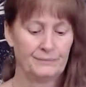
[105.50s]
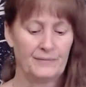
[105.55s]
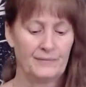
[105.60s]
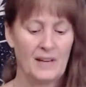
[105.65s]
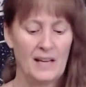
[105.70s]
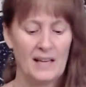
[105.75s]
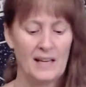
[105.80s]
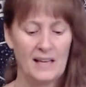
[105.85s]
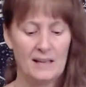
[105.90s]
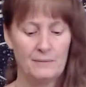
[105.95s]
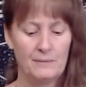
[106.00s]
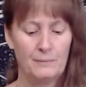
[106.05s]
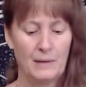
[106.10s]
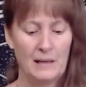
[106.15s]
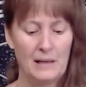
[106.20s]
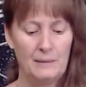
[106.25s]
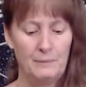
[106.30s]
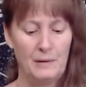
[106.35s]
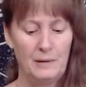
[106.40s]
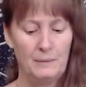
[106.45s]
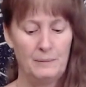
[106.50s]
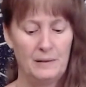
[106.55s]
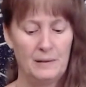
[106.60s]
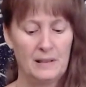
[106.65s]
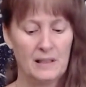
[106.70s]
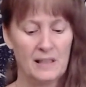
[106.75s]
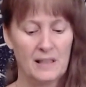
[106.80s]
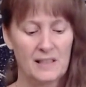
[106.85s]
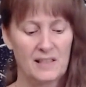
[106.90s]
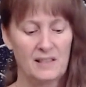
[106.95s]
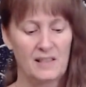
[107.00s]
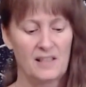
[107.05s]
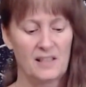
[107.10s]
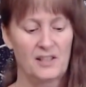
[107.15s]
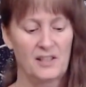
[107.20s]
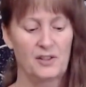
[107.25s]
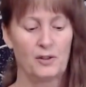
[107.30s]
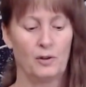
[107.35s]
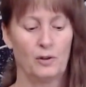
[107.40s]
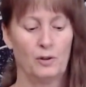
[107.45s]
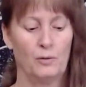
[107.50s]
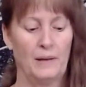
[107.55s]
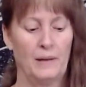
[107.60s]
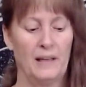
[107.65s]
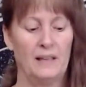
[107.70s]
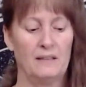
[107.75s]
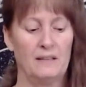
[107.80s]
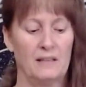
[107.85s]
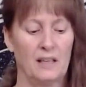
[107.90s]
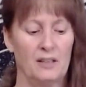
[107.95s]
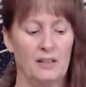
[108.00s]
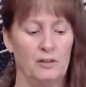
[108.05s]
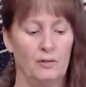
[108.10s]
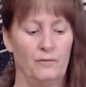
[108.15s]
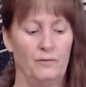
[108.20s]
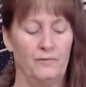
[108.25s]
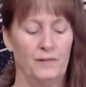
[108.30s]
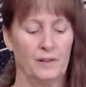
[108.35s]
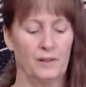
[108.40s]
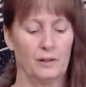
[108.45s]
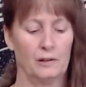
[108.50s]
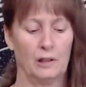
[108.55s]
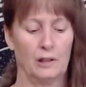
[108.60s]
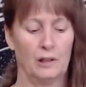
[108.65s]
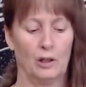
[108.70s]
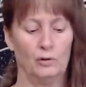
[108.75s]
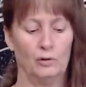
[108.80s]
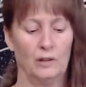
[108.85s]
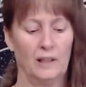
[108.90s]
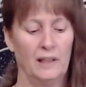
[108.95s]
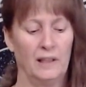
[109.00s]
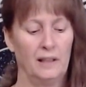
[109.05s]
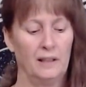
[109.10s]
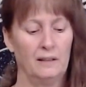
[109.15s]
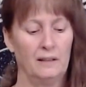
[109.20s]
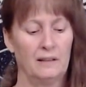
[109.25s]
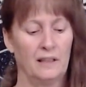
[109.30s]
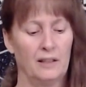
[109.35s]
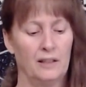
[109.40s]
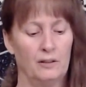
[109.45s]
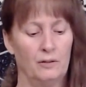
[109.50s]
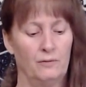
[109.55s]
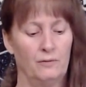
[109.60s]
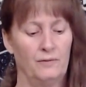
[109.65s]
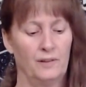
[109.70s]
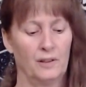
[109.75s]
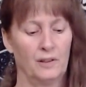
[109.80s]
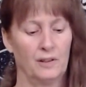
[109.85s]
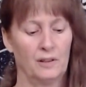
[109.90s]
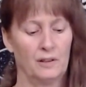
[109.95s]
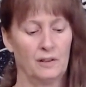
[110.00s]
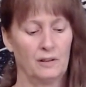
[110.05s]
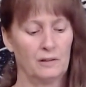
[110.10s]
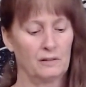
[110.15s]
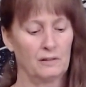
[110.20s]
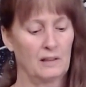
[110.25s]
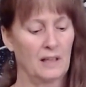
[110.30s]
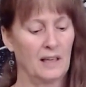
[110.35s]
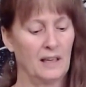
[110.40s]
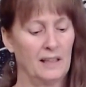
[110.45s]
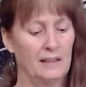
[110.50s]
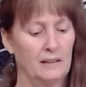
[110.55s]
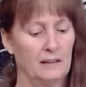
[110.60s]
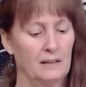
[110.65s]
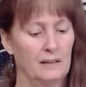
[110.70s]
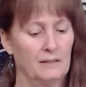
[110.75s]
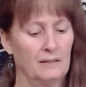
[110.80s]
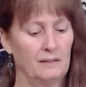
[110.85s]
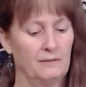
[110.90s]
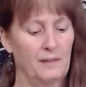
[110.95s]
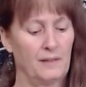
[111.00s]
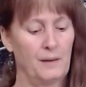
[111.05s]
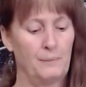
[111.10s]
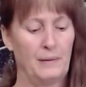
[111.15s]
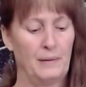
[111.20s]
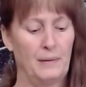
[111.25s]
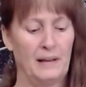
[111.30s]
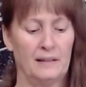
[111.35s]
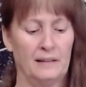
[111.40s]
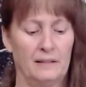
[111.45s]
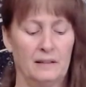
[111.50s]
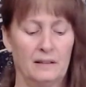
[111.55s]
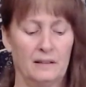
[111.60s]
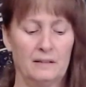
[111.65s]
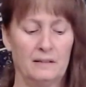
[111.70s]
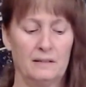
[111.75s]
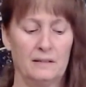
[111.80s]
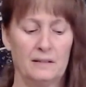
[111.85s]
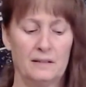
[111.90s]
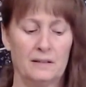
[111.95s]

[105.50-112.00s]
It might be because of the soulmate that you feel lonely, that you feel kind of abandoned.